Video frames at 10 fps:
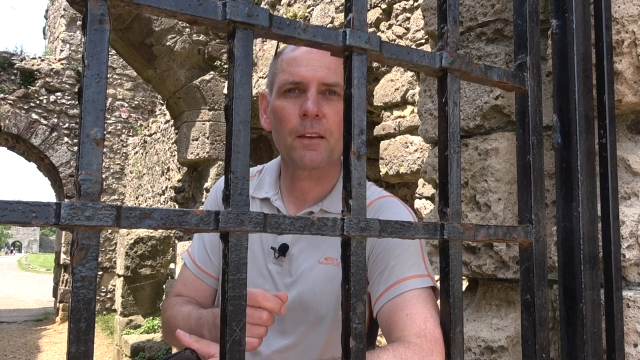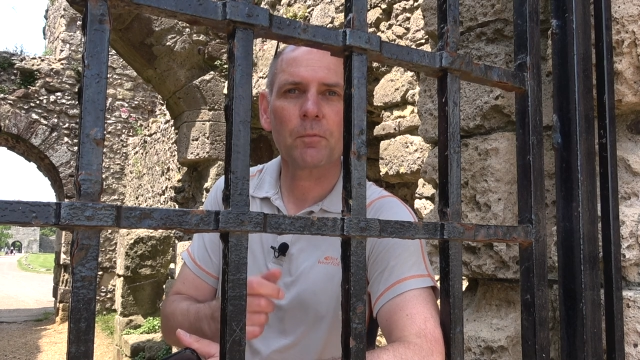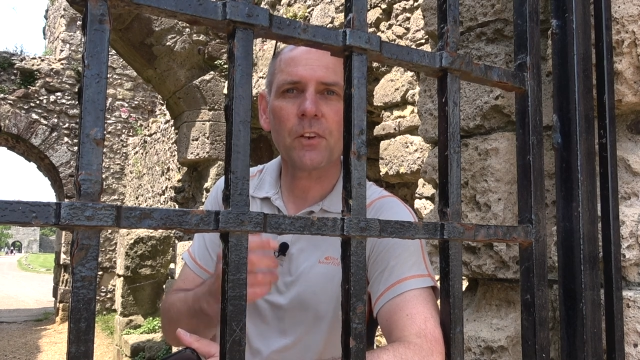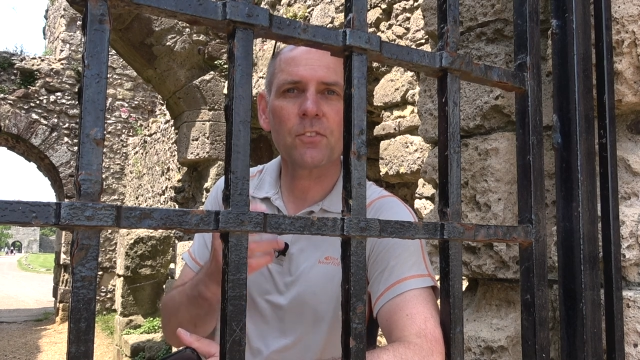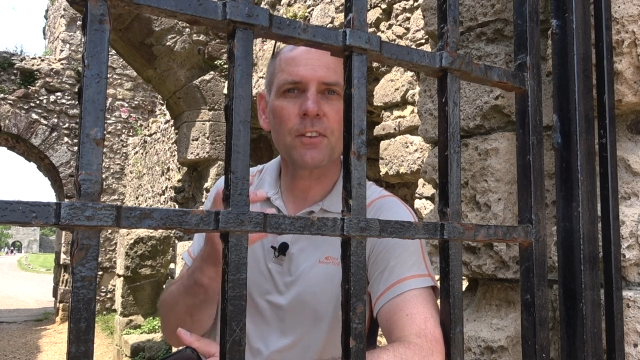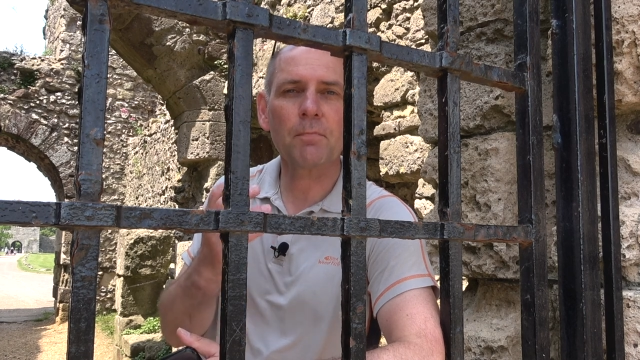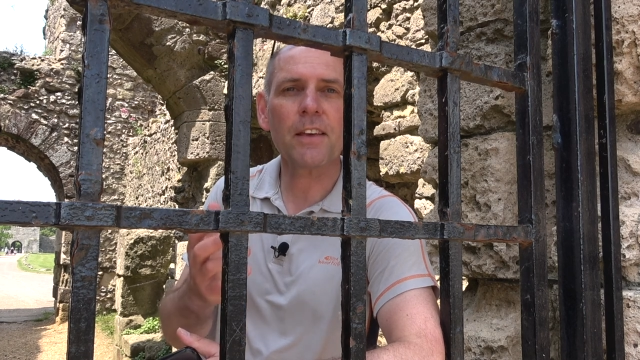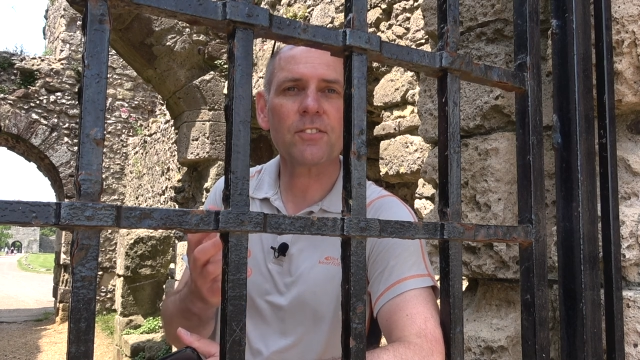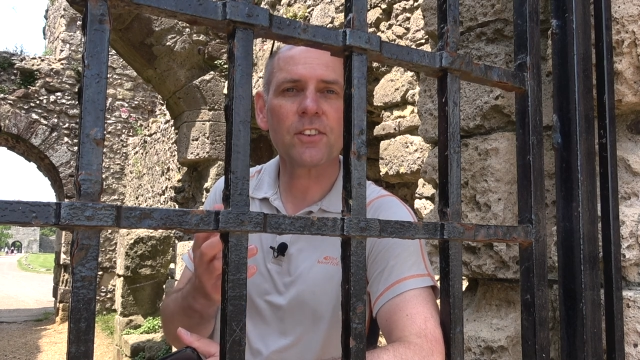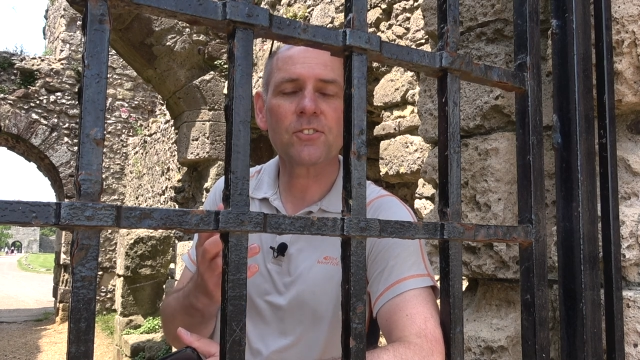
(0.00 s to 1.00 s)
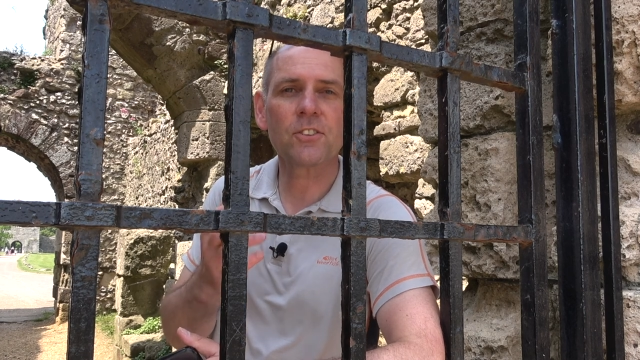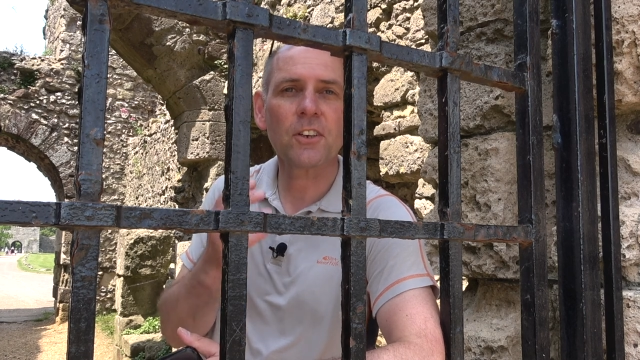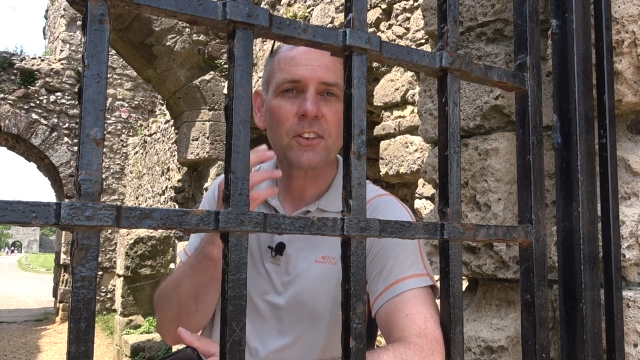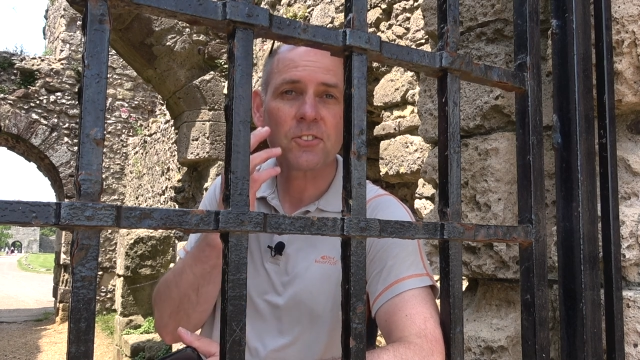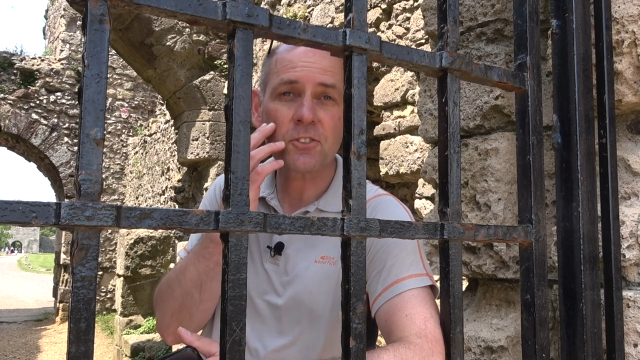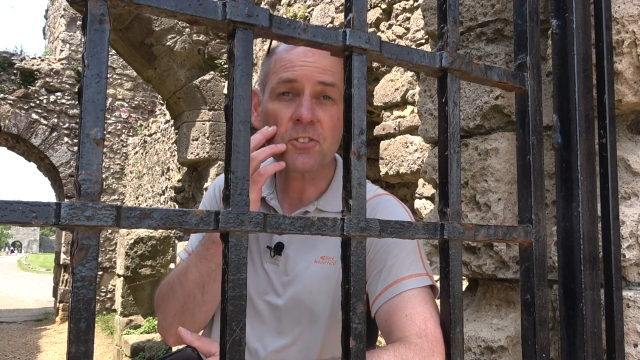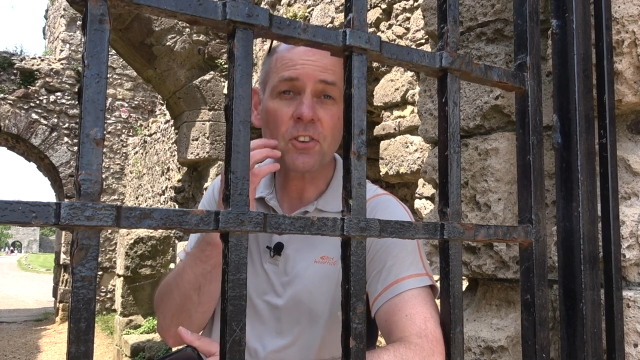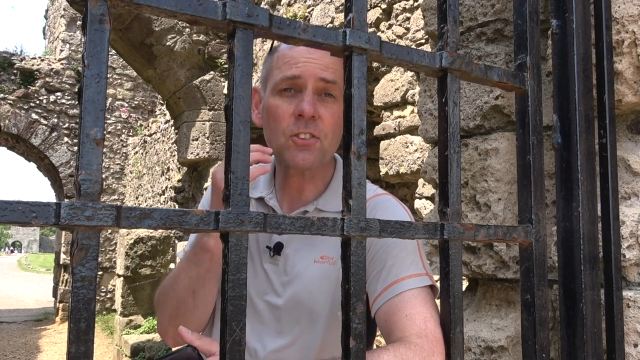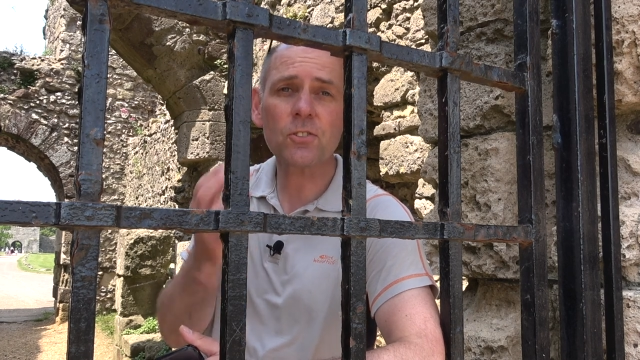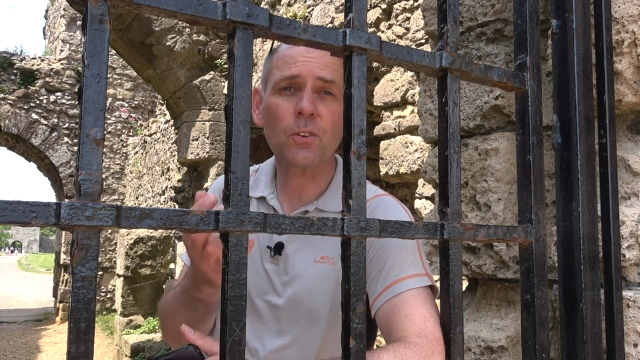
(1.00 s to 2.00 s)
Because the message to
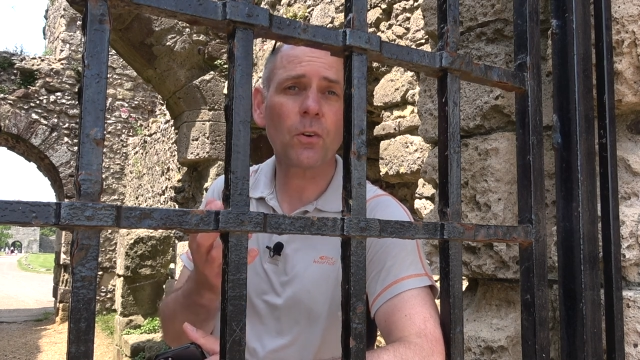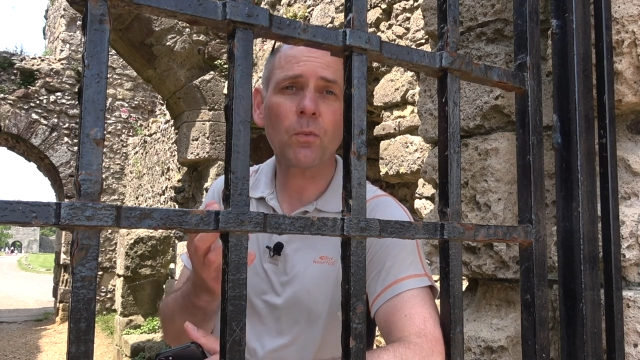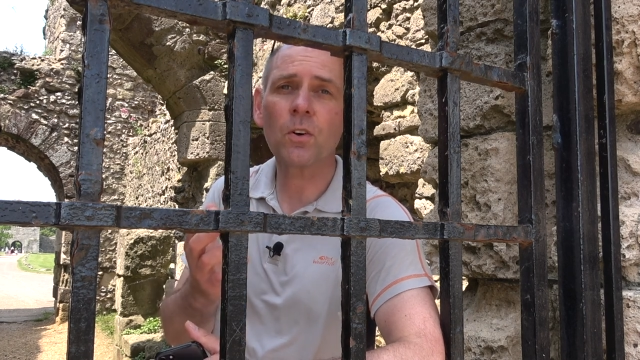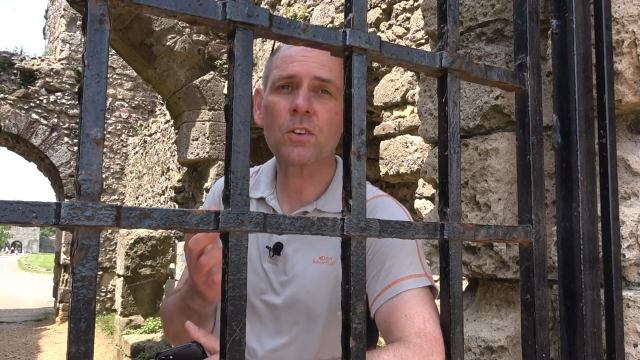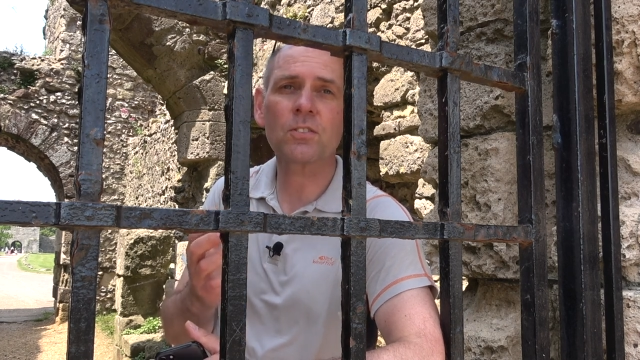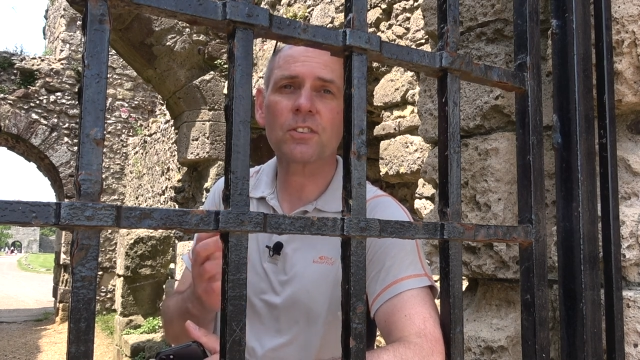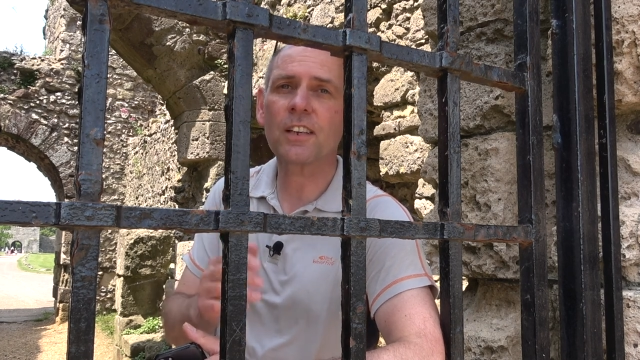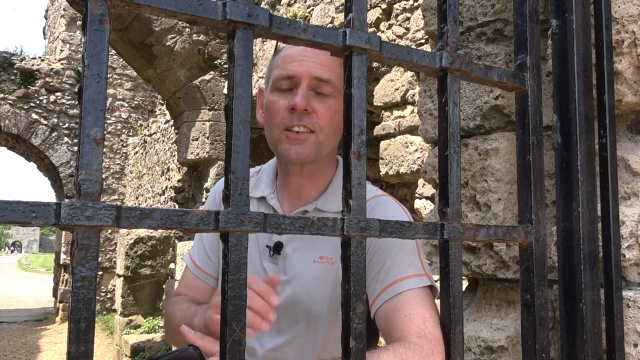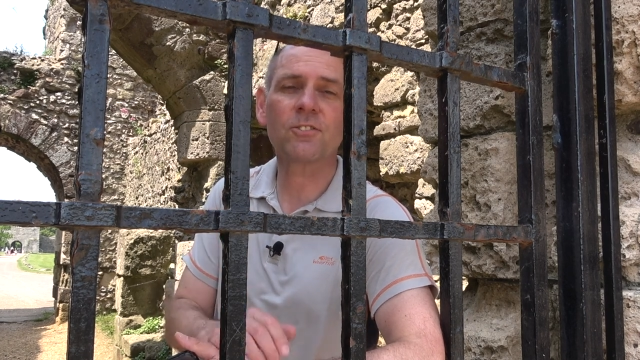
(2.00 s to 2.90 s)
Joshua was as